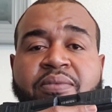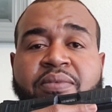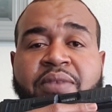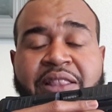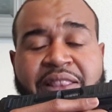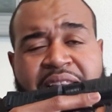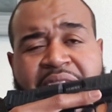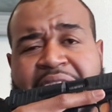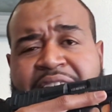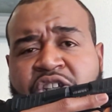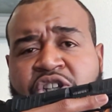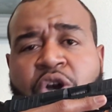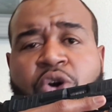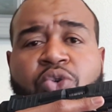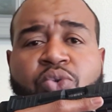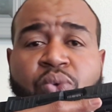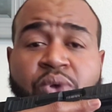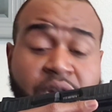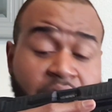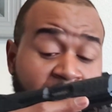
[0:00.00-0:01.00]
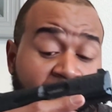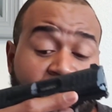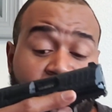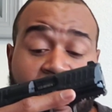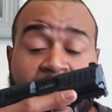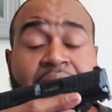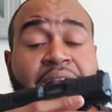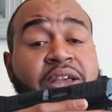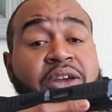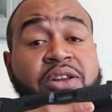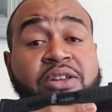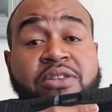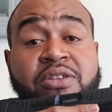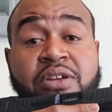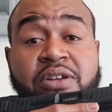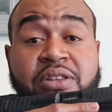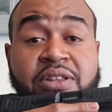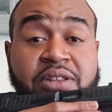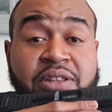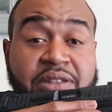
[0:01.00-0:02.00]
then I joked with her, I could have
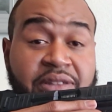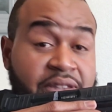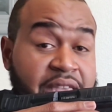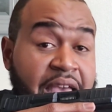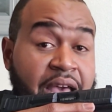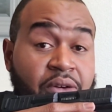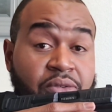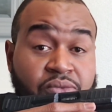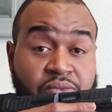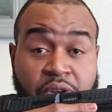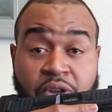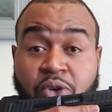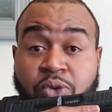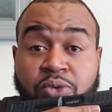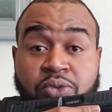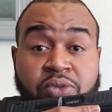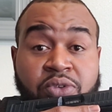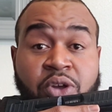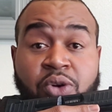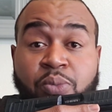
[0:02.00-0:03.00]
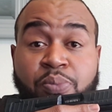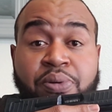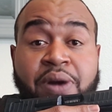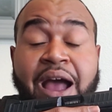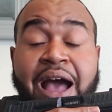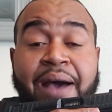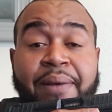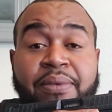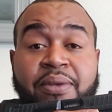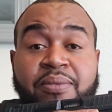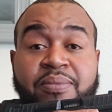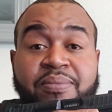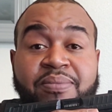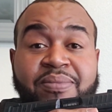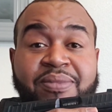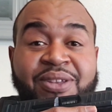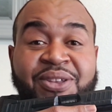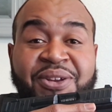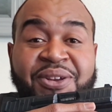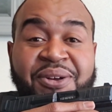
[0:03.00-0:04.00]
took the discount, no problem.
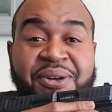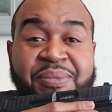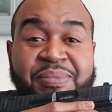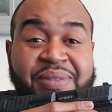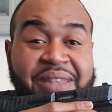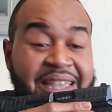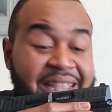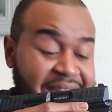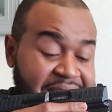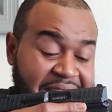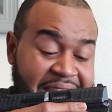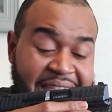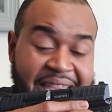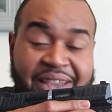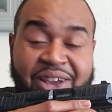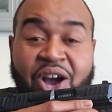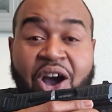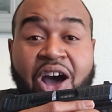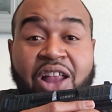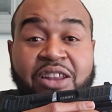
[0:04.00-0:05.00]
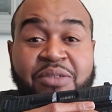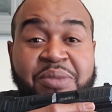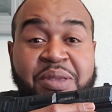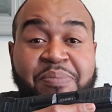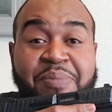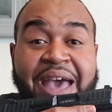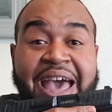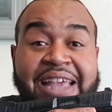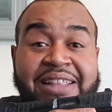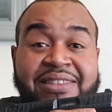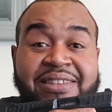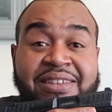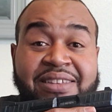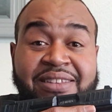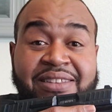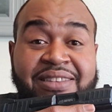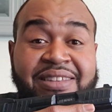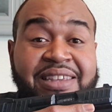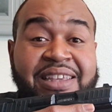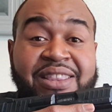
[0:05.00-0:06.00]
You know what I'm saying? You ain't calling me back to
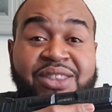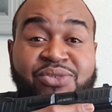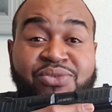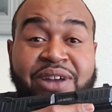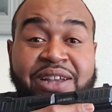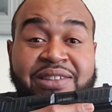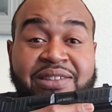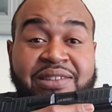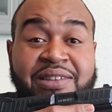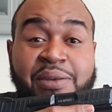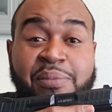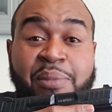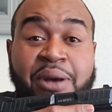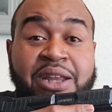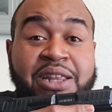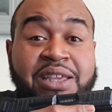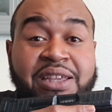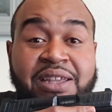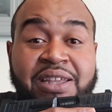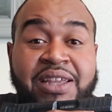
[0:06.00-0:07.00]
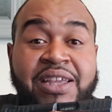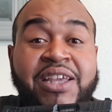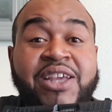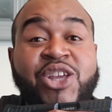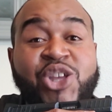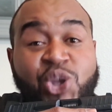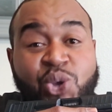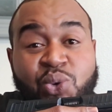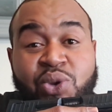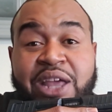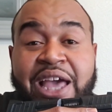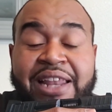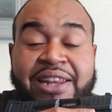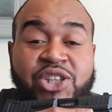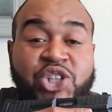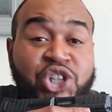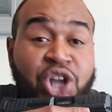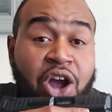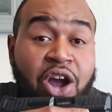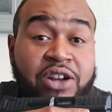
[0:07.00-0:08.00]
get the rest of your money. You would have had
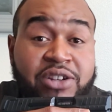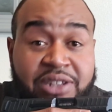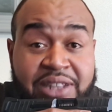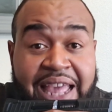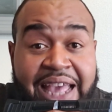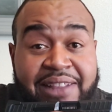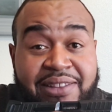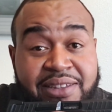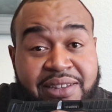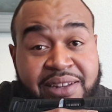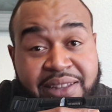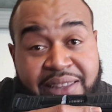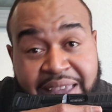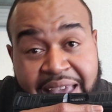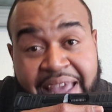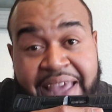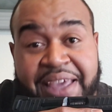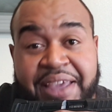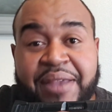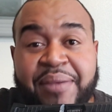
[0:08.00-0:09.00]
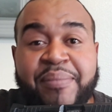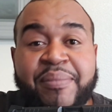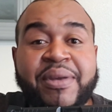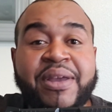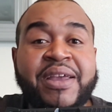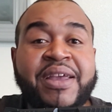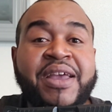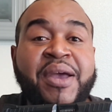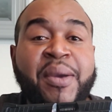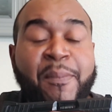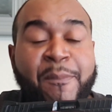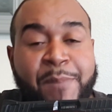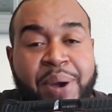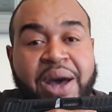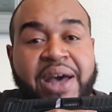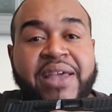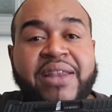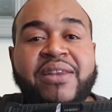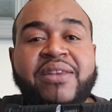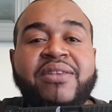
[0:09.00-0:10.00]
to charge that to the game.
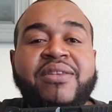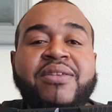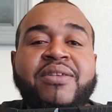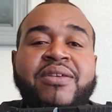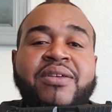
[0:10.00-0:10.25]
But